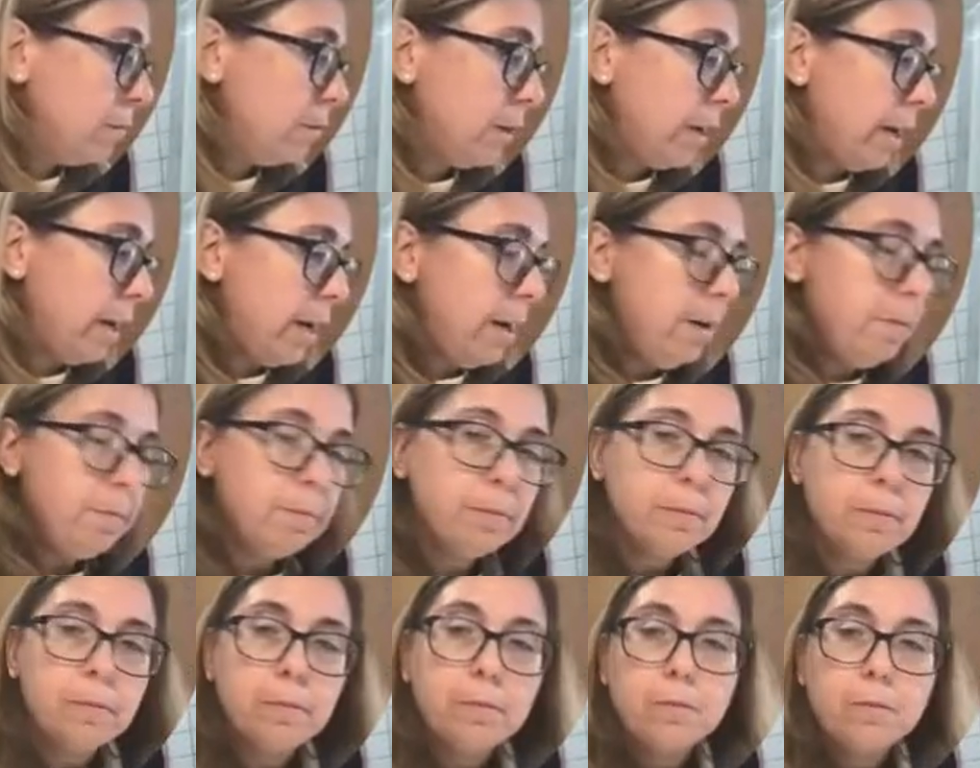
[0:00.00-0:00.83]
Okay,
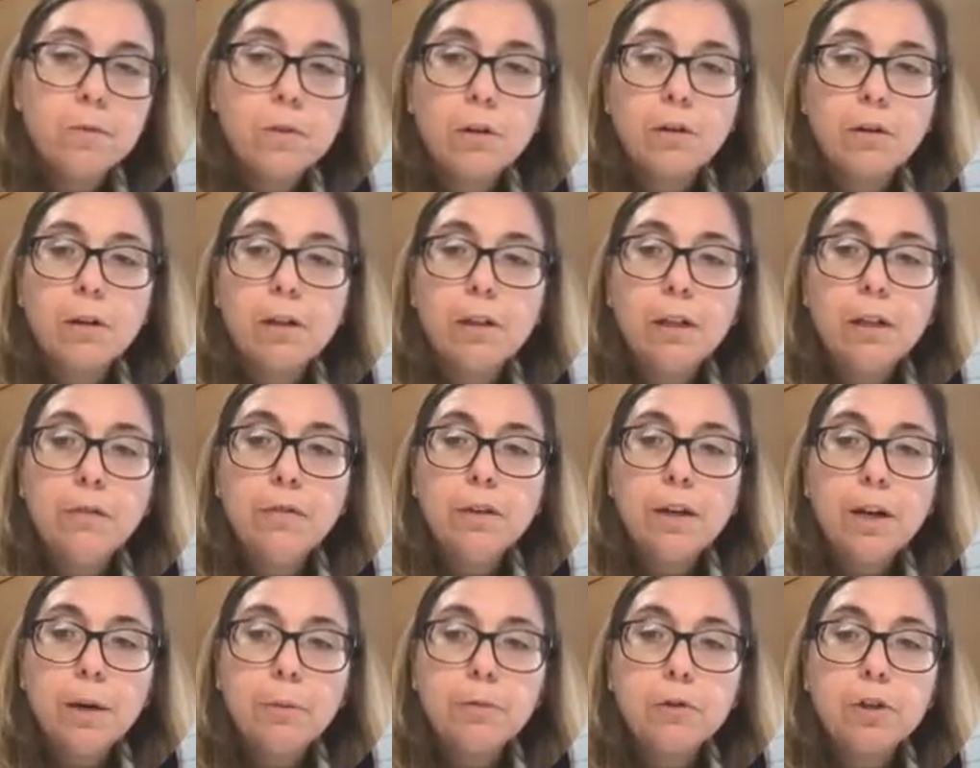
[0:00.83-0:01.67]
so I'm going to leave
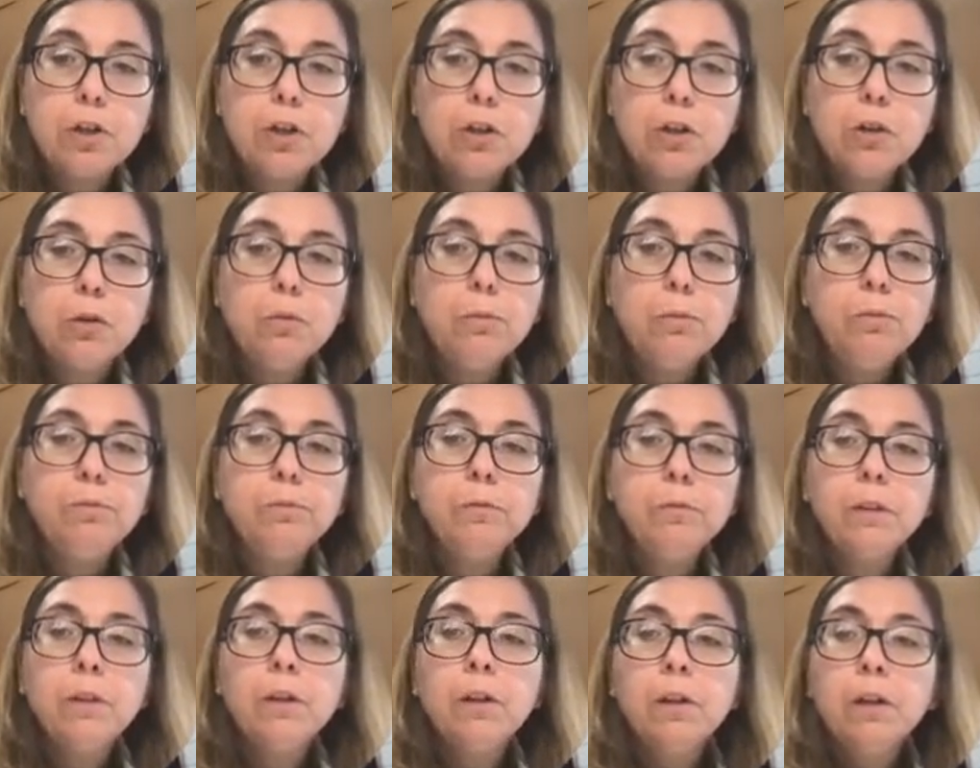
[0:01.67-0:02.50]
that up to you.
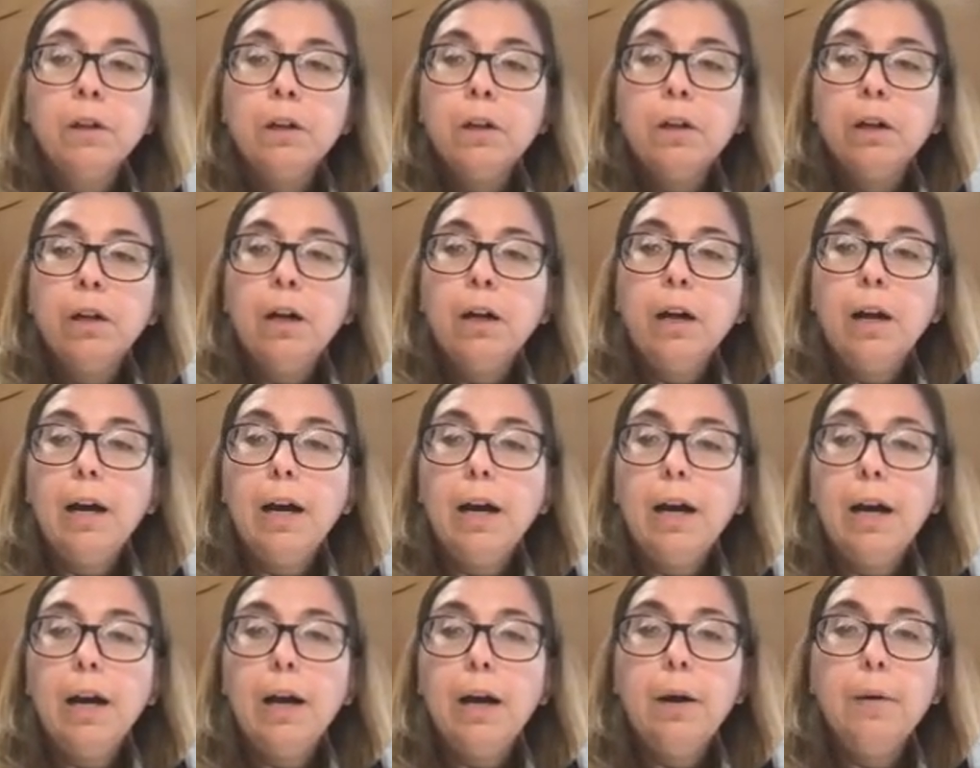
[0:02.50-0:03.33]

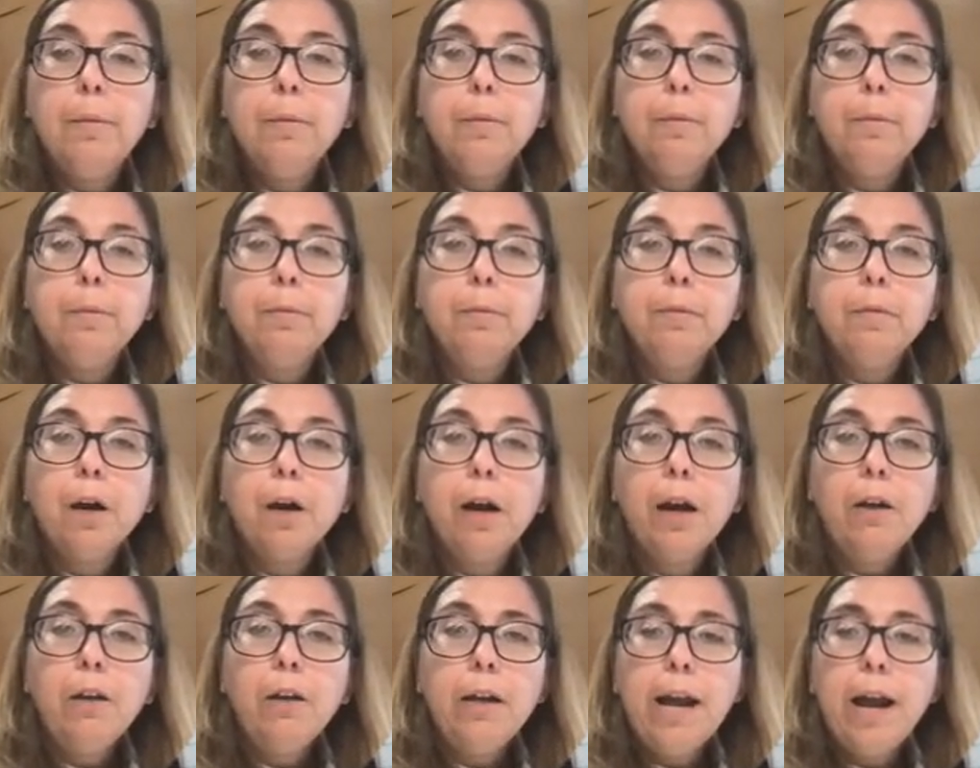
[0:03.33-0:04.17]
I
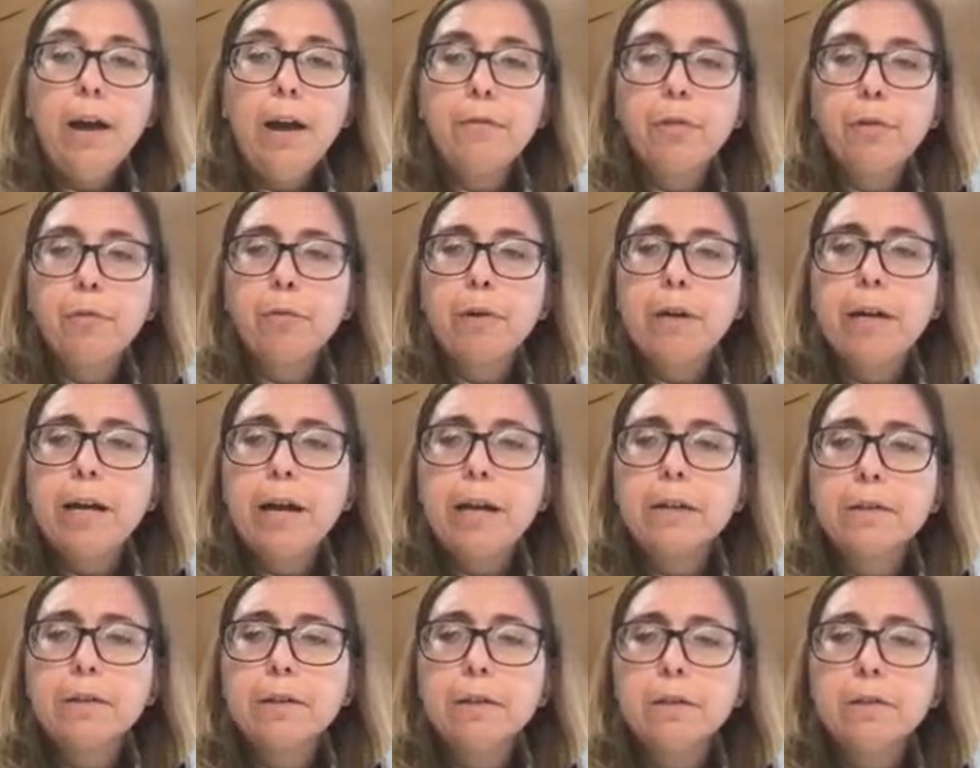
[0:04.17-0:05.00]
only have 3
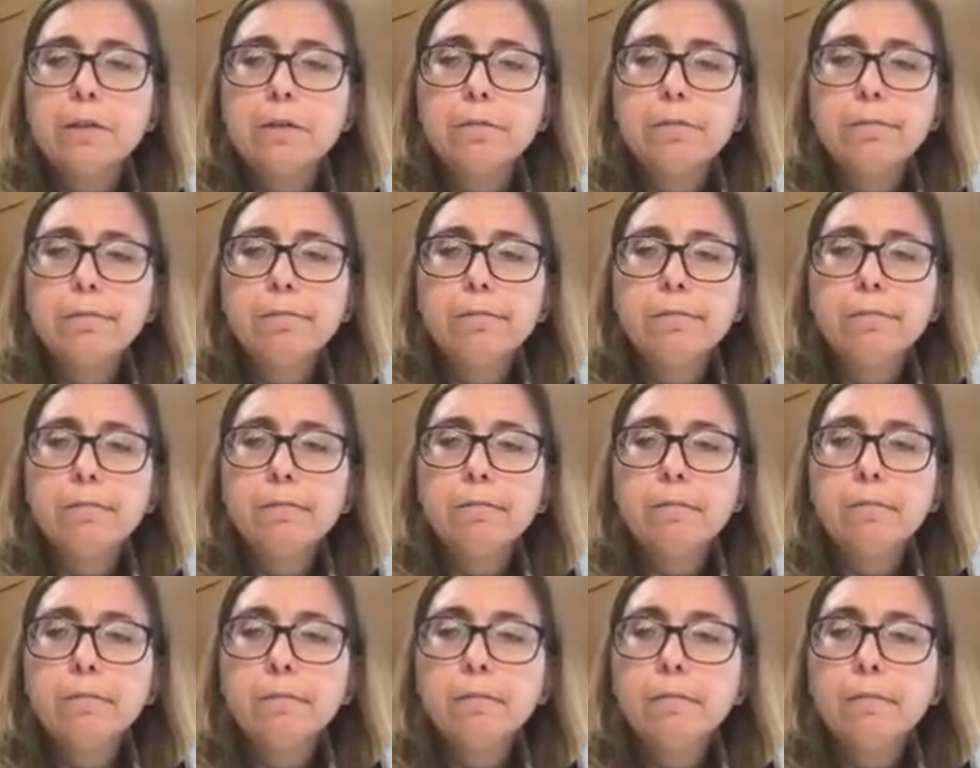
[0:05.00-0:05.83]
yeses.
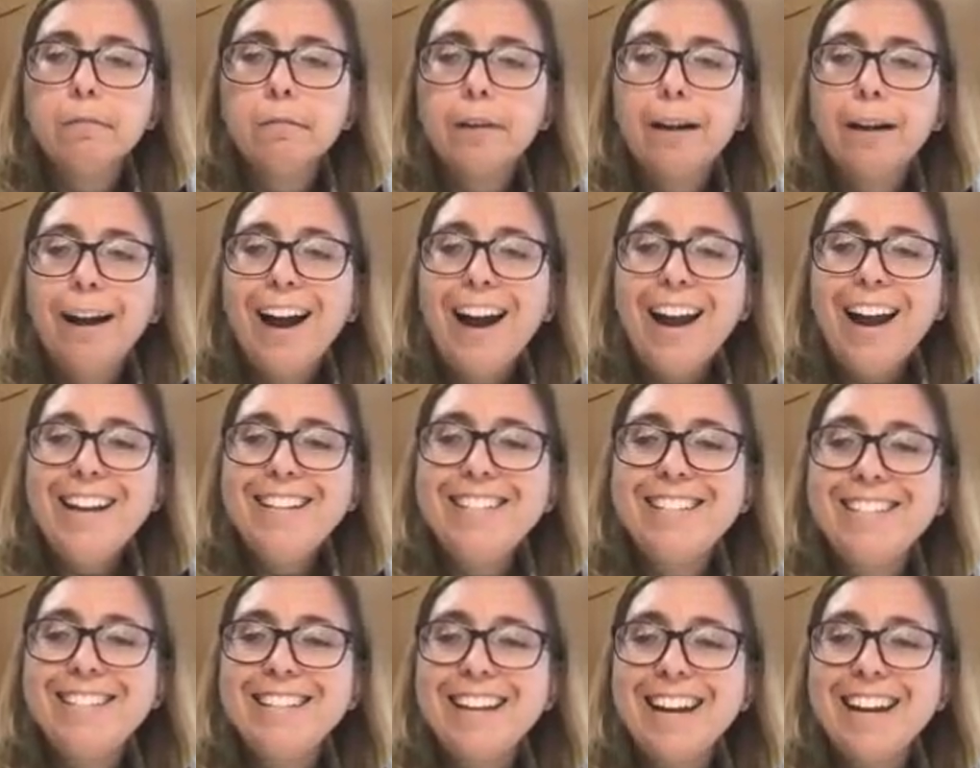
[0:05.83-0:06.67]

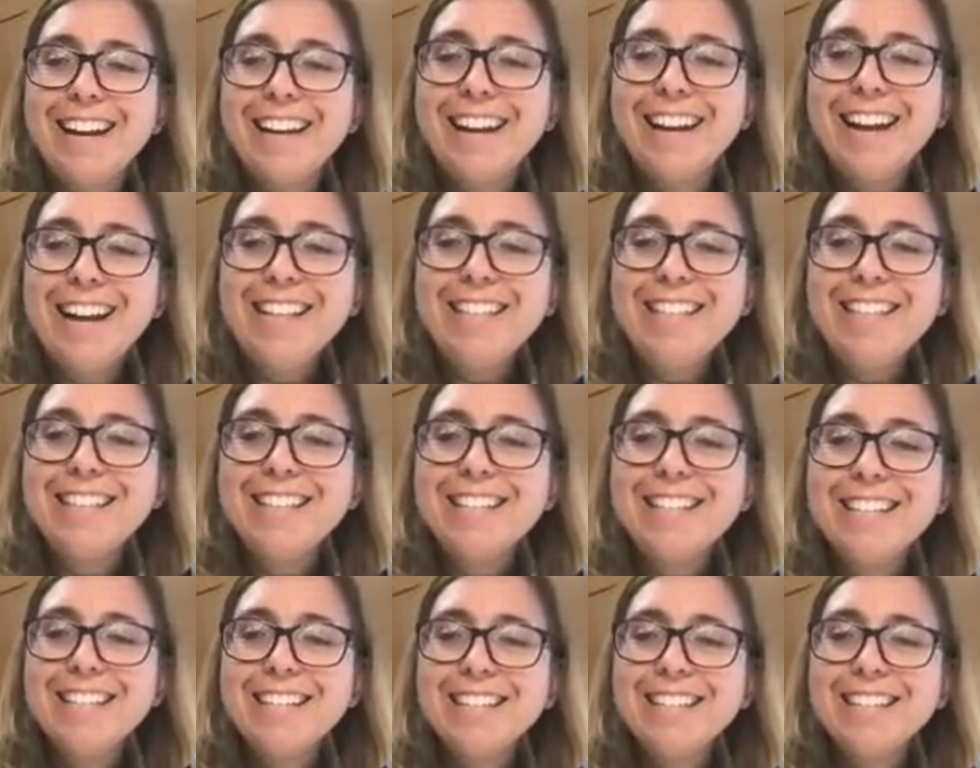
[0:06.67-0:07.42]
Hi, Janet.